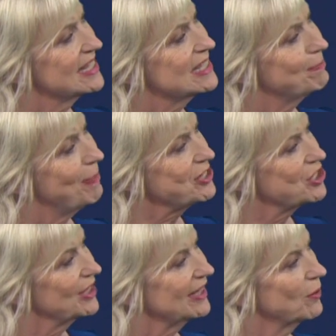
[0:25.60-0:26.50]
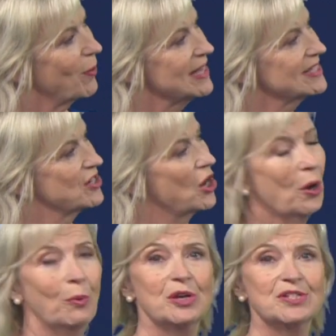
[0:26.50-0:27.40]
especially in the west,
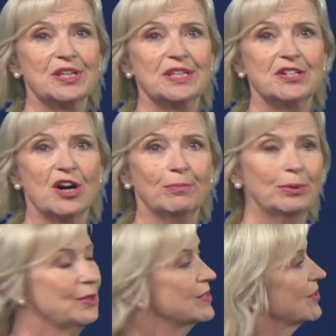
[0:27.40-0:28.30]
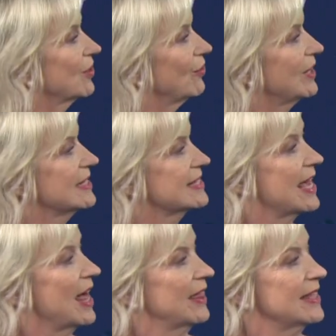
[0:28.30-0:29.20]
where you see the dark blues and greens.
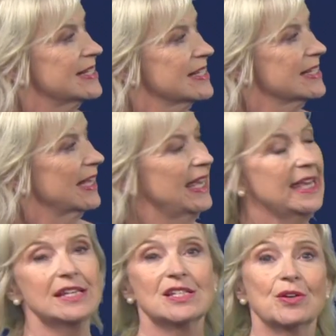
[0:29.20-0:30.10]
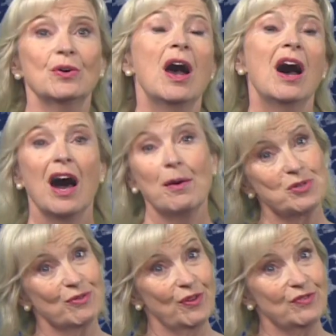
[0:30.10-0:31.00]
This is a key. So up
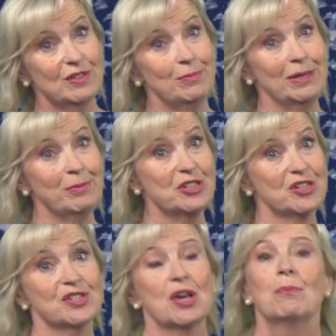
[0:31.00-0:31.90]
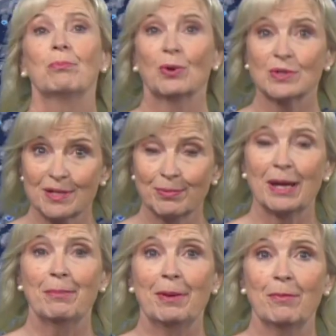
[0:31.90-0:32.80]
to 50 millimetres, possibly
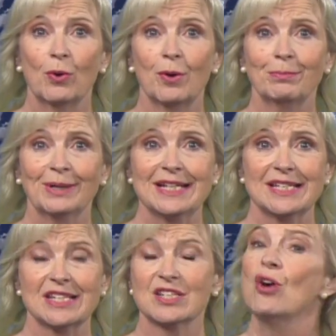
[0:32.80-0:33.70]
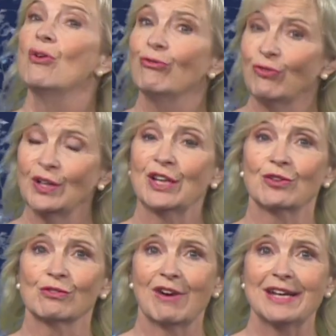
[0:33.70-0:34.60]
a bit more in places, falling
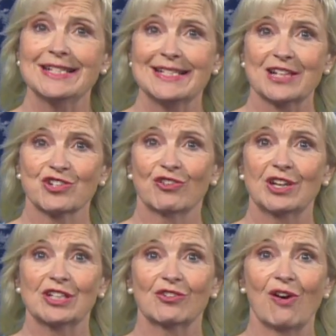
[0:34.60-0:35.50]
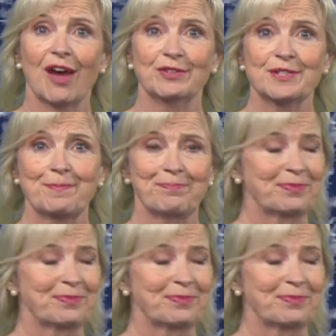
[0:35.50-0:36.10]
on already saturated ground.